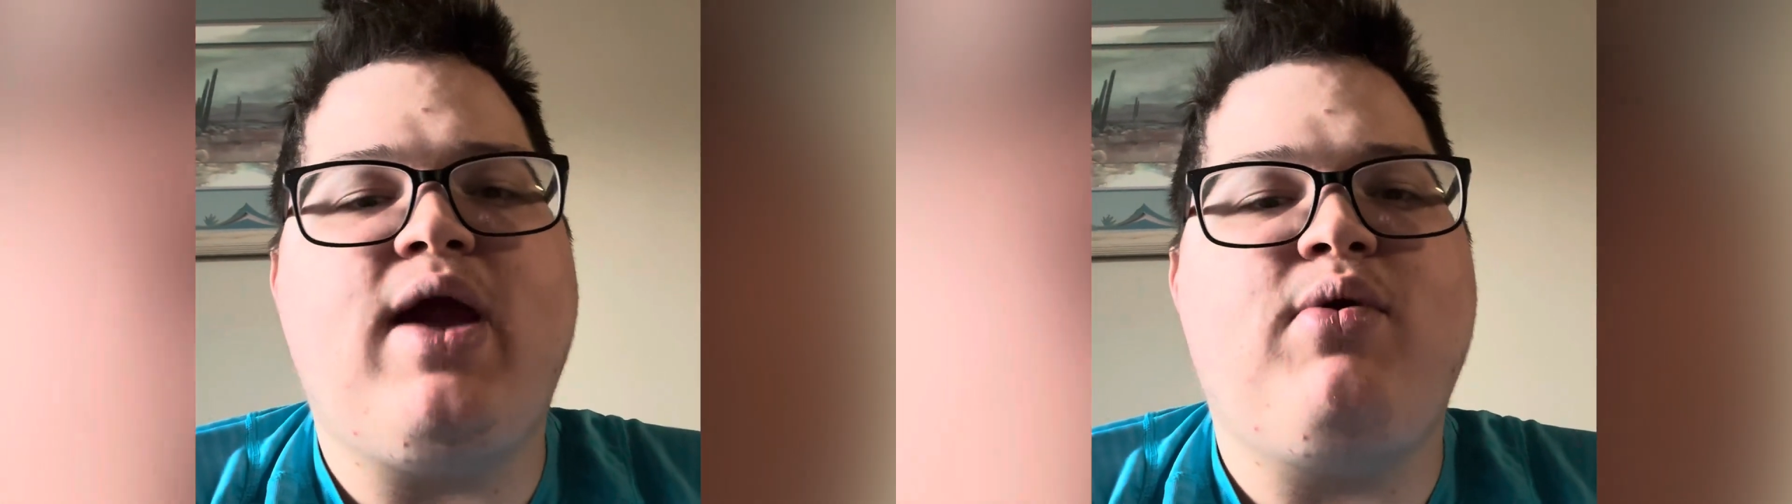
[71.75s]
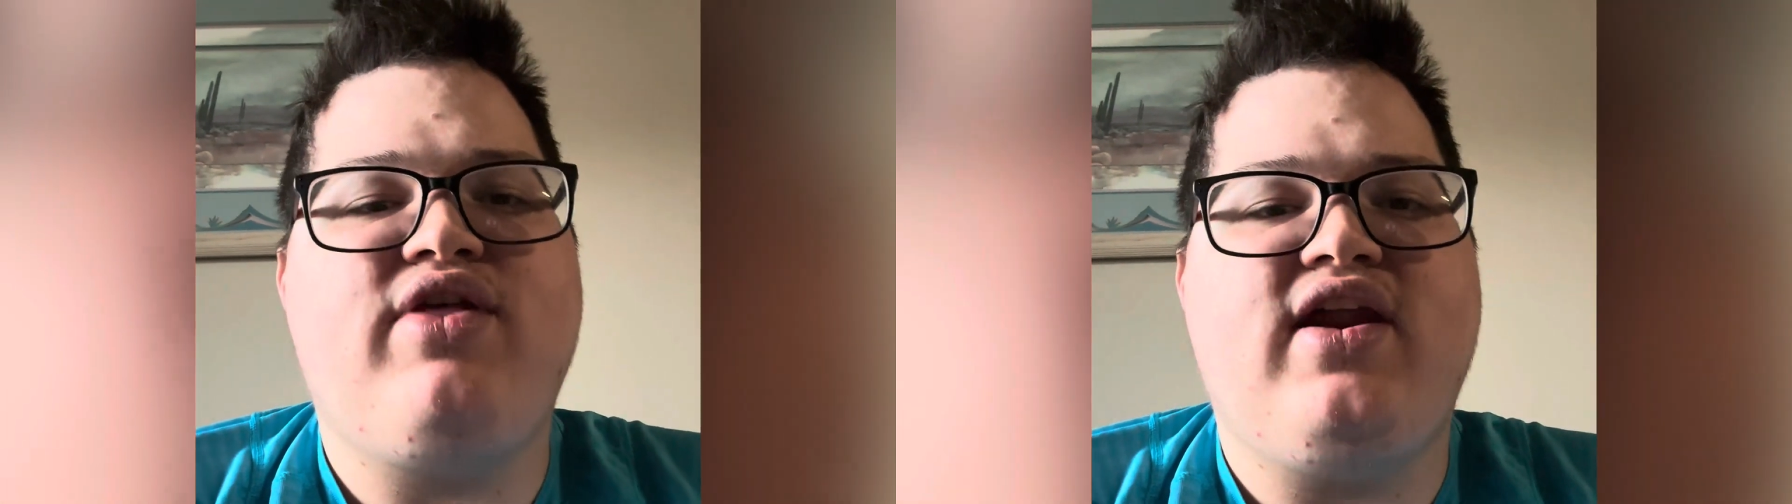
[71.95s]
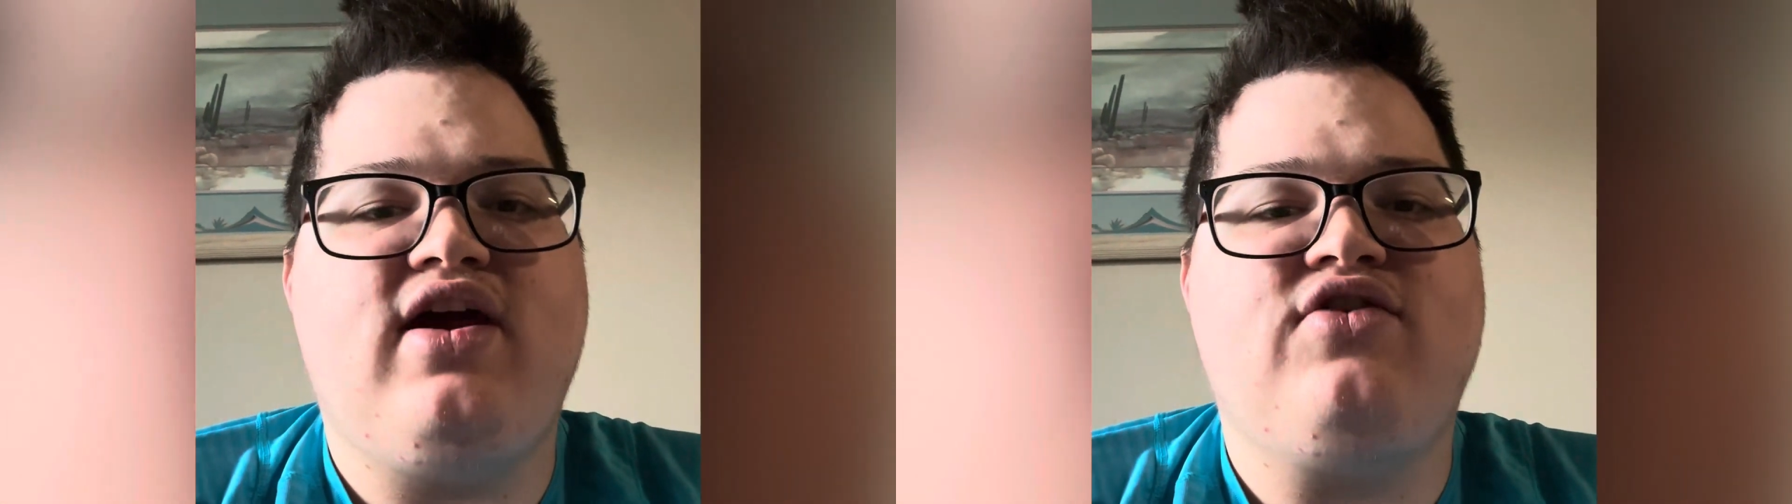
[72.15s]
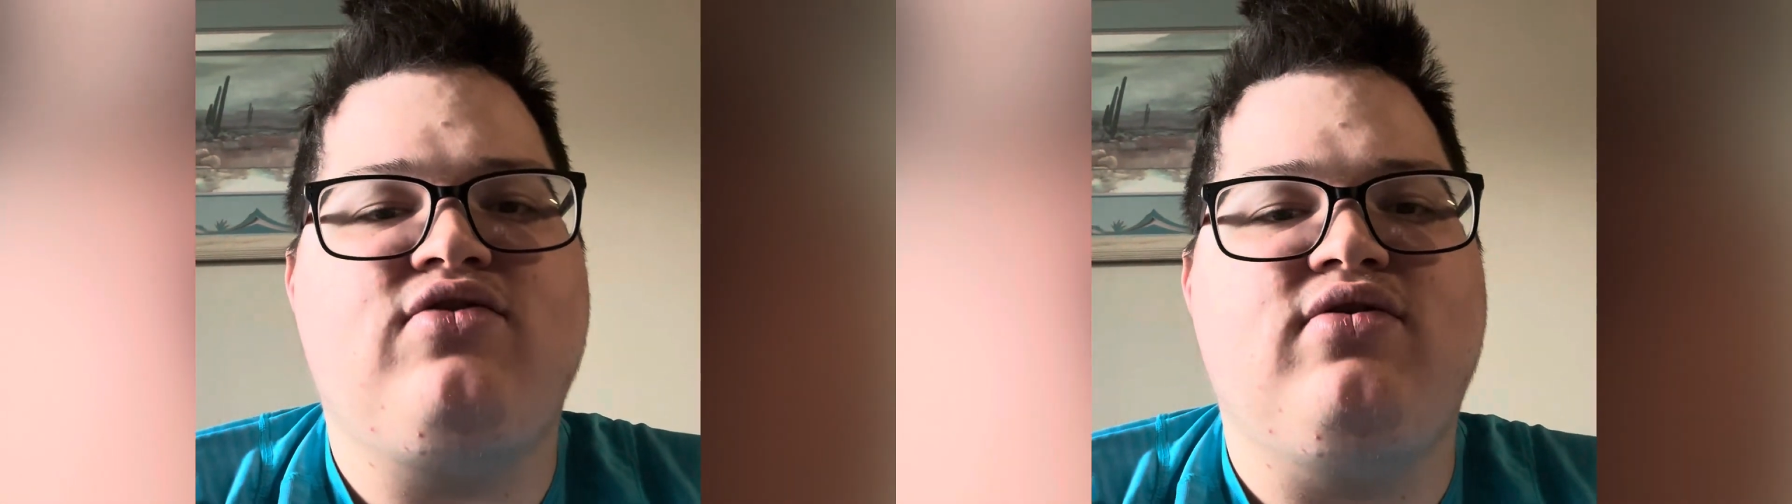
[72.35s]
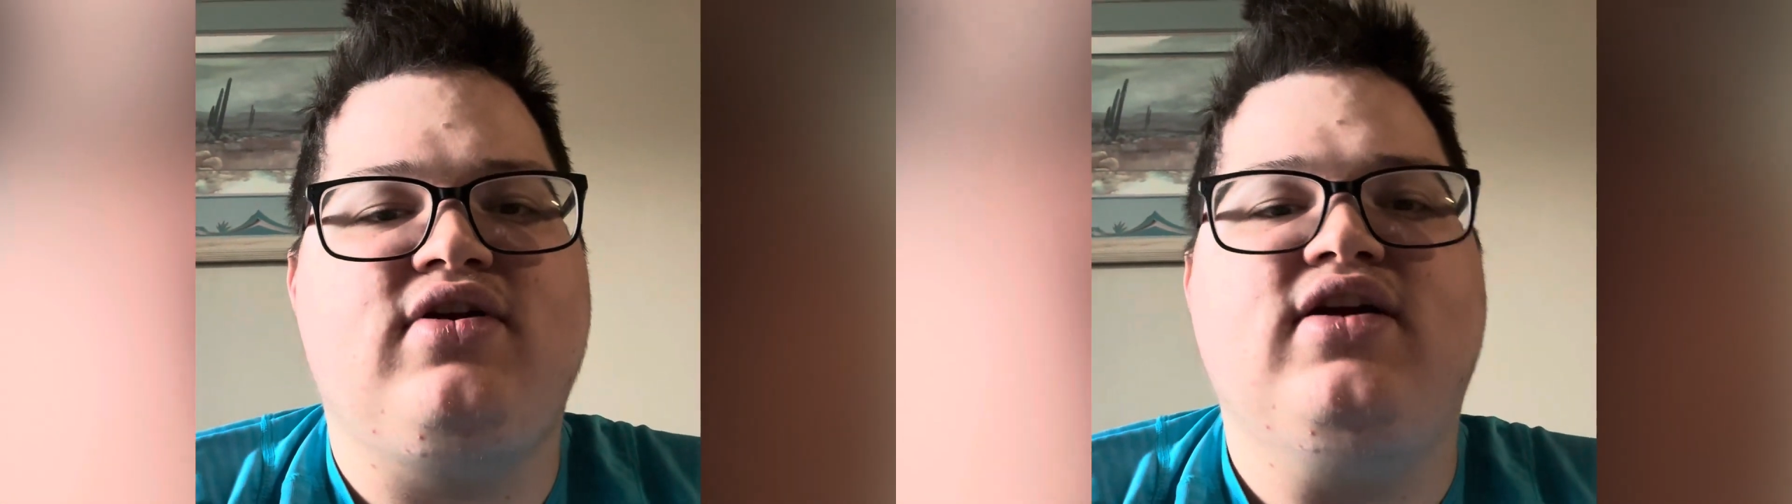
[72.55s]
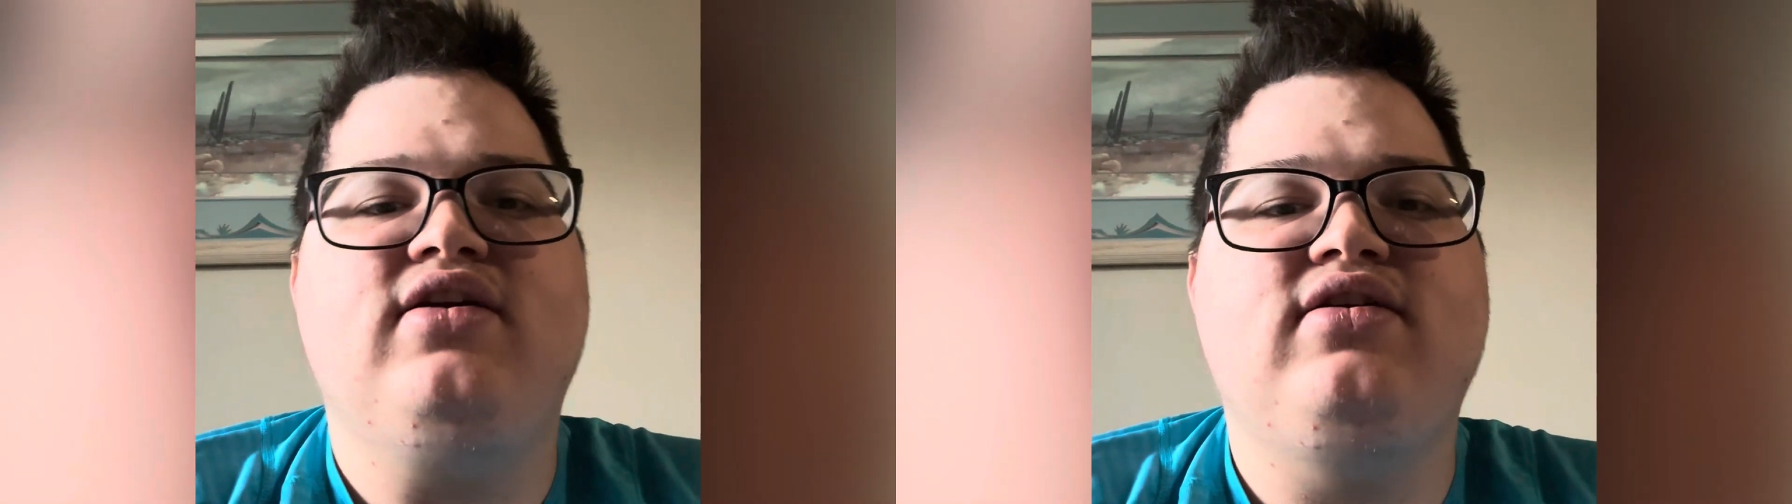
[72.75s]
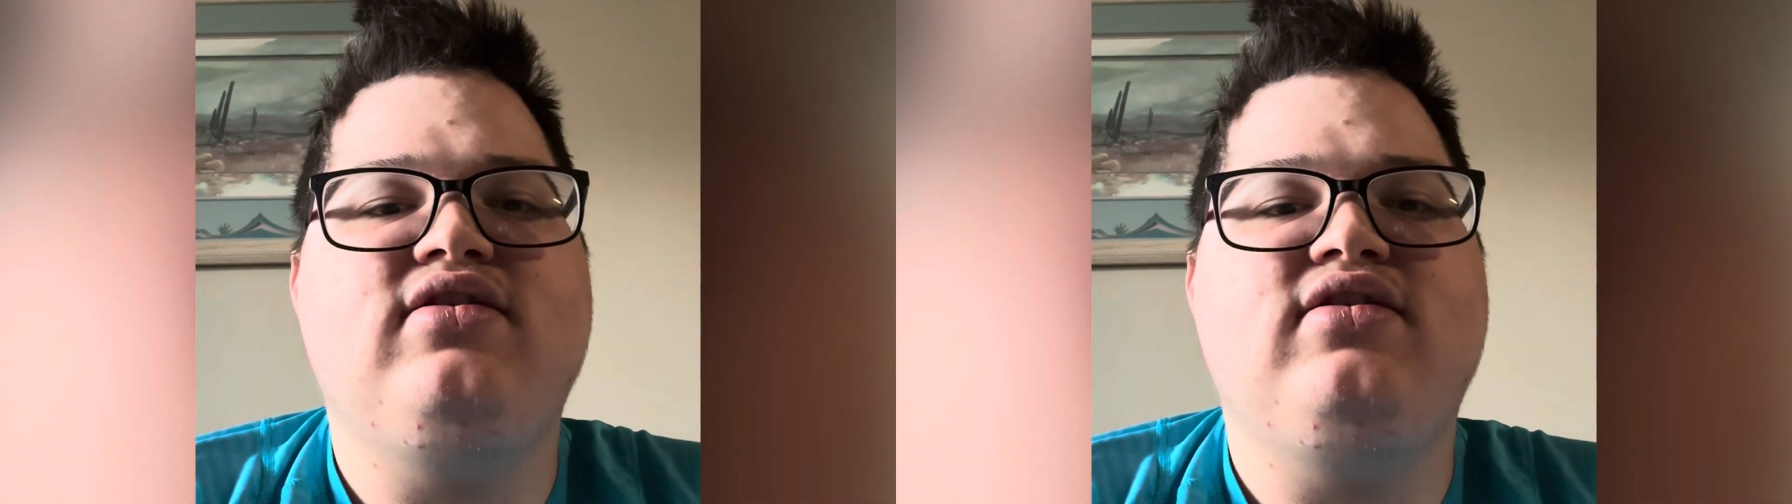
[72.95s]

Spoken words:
with it, actually.